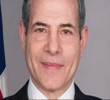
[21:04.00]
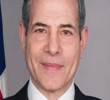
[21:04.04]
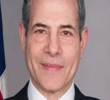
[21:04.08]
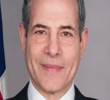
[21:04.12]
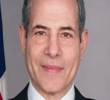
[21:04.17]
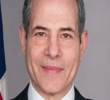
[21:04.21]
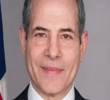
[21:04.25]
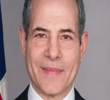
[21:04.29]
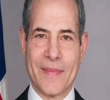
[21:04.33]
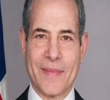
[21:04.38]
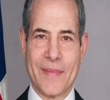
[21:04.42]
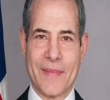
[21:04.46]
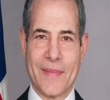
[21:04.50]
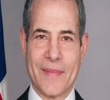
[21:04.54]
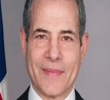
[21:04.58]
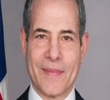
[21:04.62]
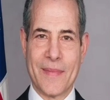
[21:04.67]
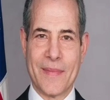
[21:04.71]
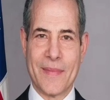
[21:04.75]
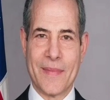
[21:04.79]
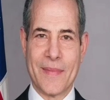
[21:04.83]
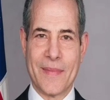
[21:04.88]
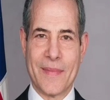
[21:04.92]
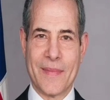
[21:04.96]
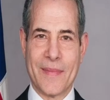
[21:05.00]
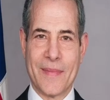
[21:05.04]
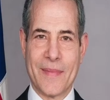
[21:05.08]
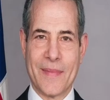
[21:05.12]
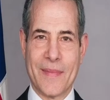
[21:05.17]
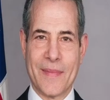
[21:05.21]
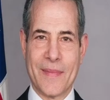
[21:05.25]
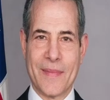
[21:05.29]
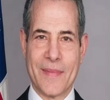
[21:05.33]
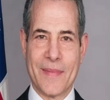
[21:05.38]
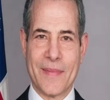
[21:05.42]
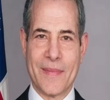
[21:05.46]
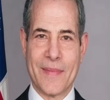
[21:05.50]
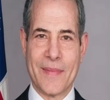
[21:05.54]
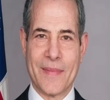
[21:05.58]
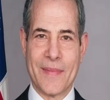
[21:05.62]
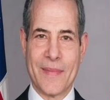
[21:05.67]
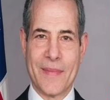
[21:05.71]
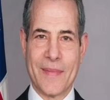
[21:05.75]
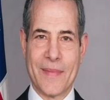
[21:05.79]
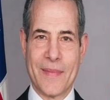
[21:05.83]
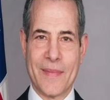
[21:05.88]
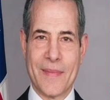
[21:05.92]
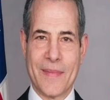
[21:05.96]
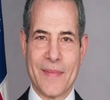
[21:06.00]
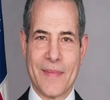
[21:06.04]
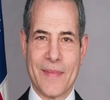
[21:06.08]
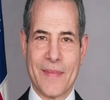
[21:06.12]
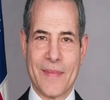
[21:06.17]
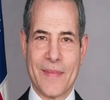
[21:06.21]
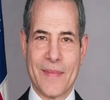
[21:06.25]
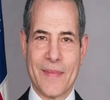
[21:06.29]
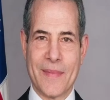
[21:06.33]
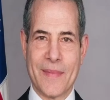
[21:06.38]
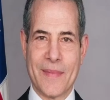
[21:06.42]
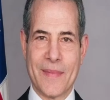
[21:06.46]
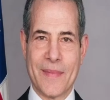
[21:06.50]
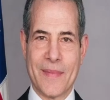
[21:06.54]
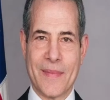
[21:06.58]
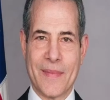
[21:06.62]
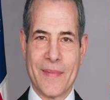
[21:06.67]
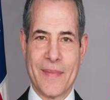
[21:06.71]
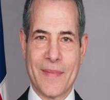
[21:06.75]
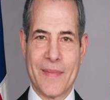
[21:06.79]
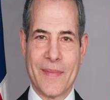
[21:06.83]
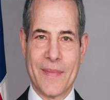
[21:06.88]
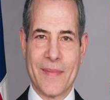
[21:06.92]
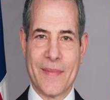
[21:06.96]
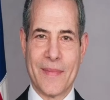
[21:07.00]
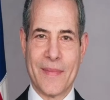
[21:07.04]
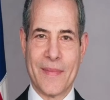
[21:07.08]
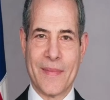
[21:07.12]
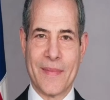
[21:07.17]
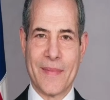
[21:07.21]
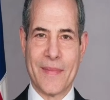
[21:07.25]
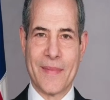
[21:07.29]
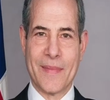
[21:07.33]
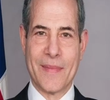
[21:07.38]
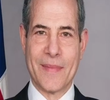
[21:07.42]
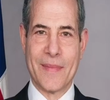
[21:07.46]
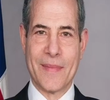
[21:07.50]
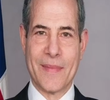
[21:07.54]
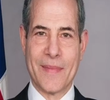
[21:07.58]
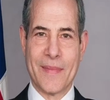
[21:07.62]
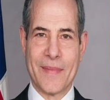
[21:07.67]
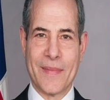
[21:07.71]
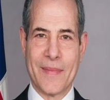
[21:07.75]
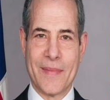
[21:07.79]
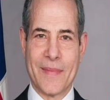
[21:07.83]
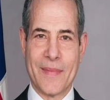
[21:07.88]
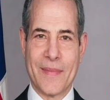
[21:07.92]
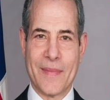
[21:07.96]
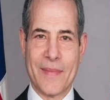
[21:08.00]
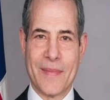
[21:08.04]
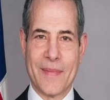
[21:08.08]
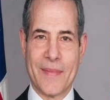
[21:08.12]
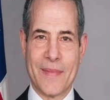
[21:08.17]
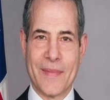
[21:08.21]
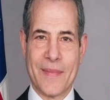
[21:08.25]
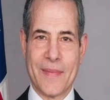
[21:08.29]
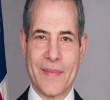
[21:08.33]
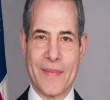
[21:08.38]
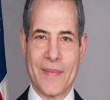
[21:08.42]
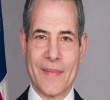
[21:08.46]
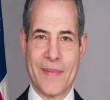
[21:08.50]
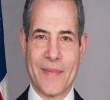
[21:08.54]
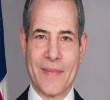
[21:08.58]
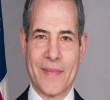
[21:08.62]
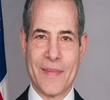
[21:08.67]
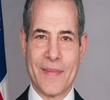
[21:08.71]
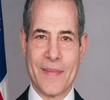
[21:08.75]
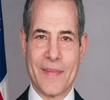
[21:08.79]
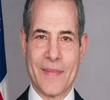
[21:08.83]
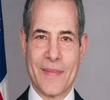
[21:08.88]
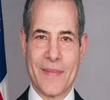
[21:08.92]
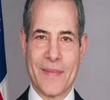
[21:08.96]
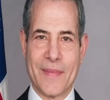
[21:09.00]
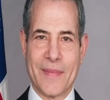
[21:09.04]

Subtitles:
(not speaking)